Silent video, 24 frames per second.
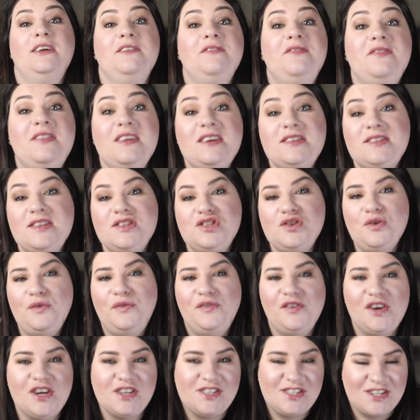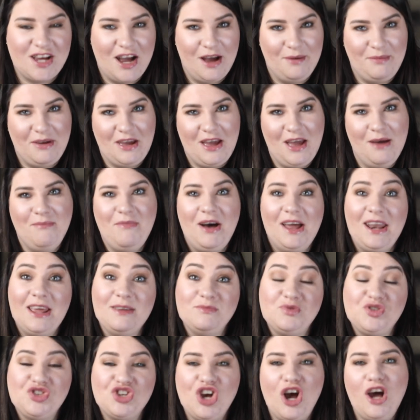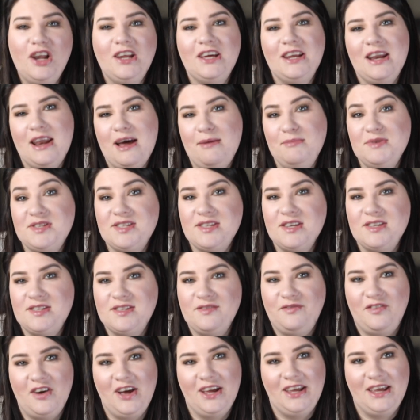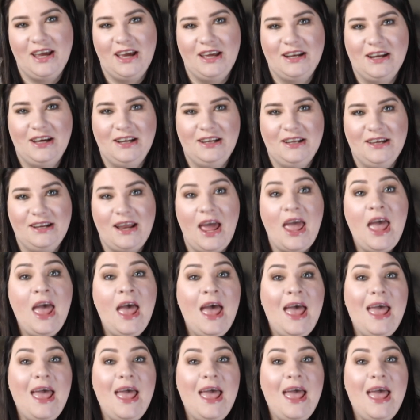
If this is your first time here, my name's Charlie and I'm a certified canine leader